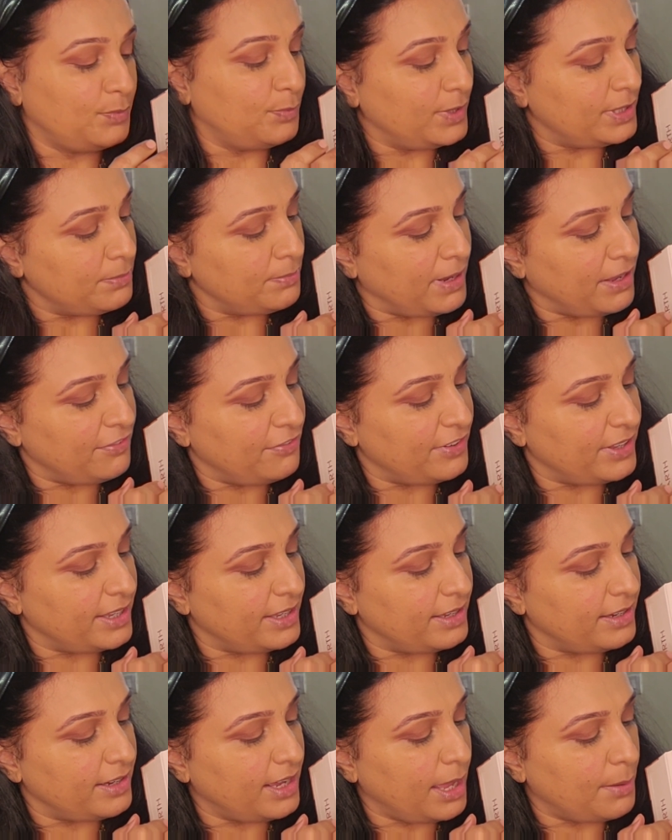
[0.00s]
With my
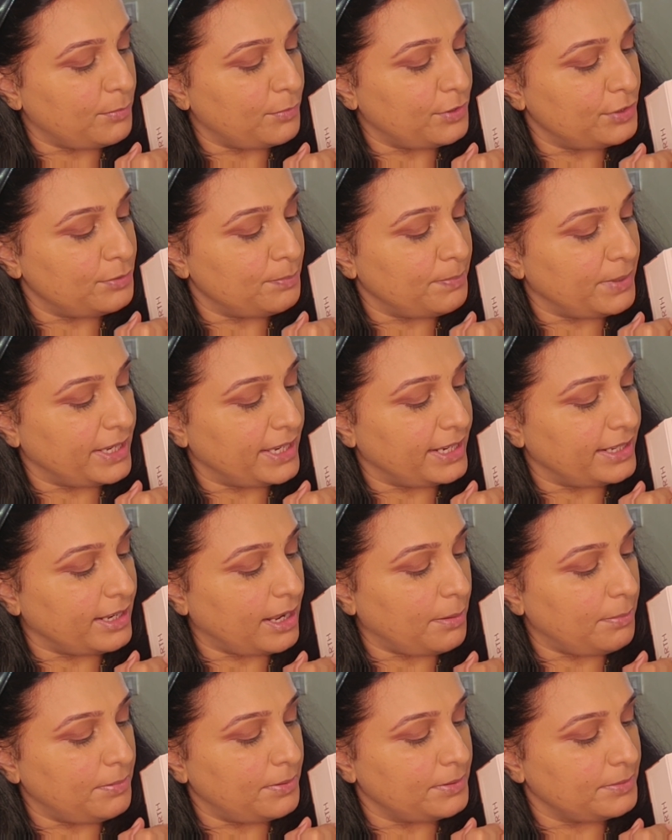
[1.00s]
finger, I'm going to pick it
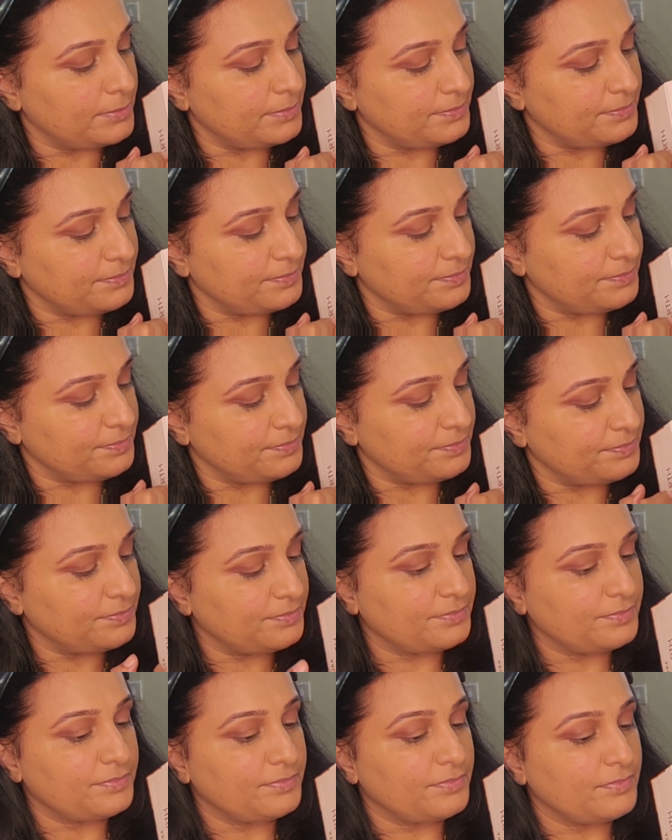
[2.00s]
up,
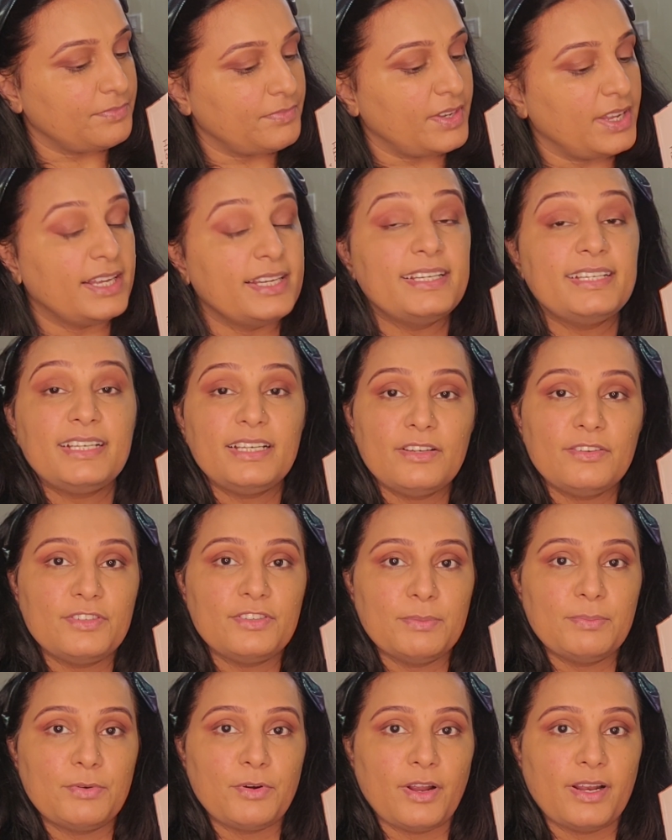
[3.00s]
a little of
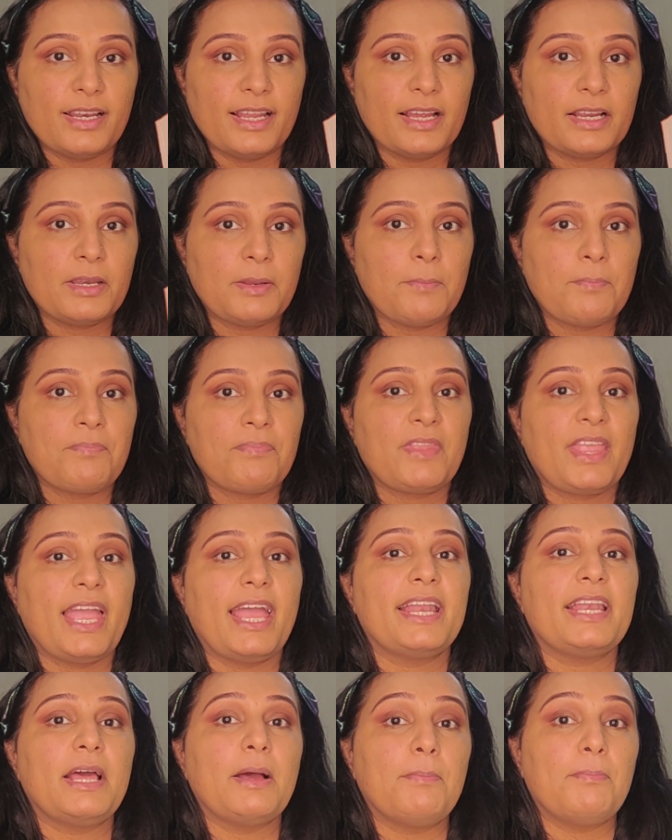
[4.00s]
the product,
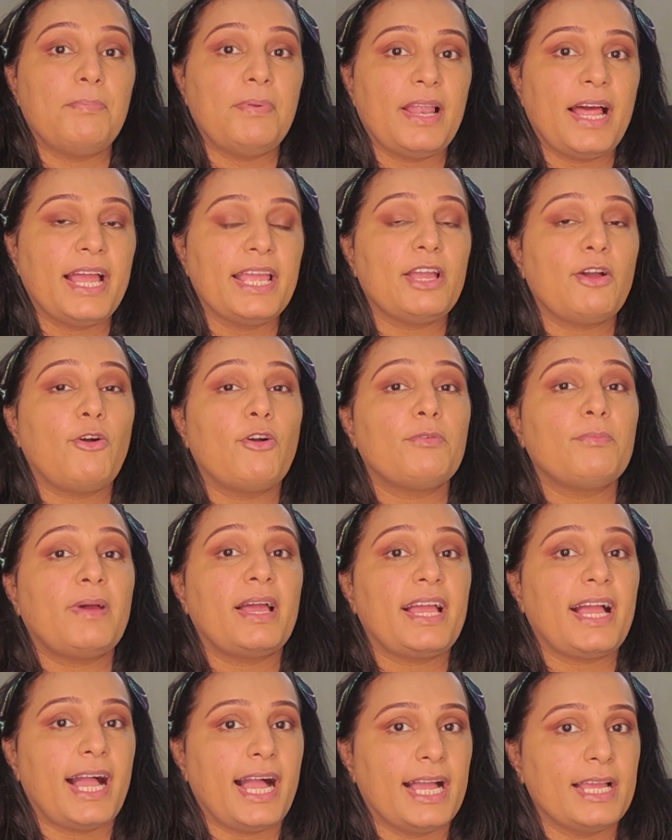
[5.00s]
and apply on
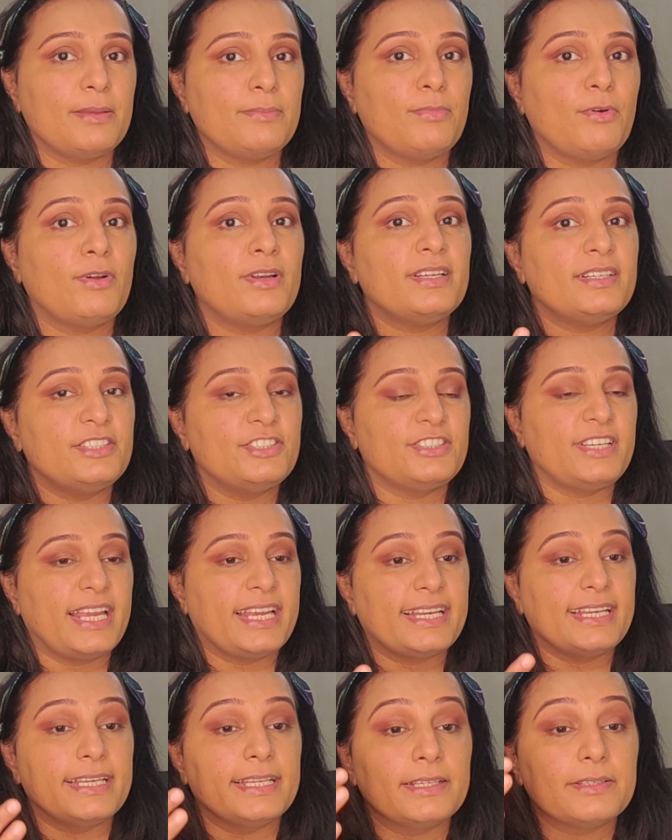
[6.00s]
my eyeball
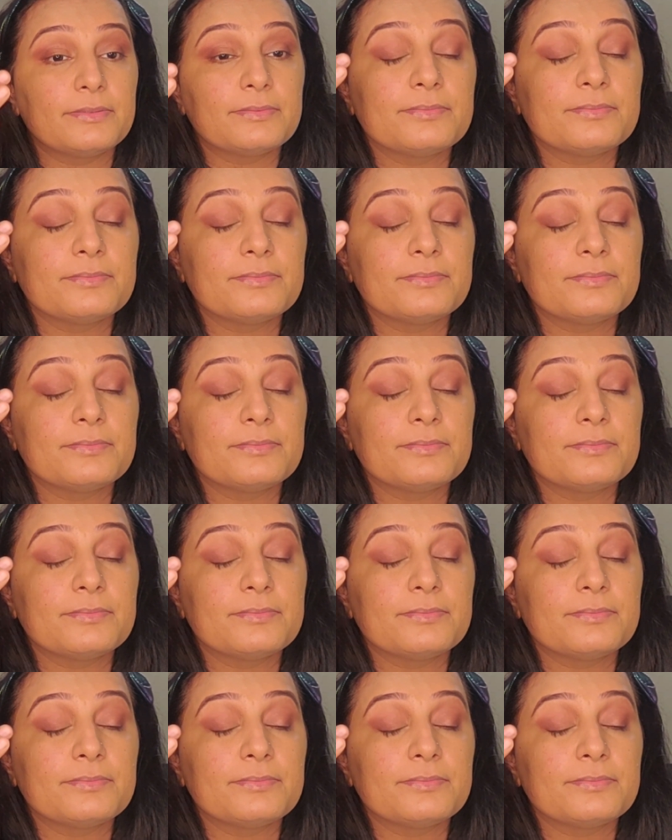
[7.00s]
directly.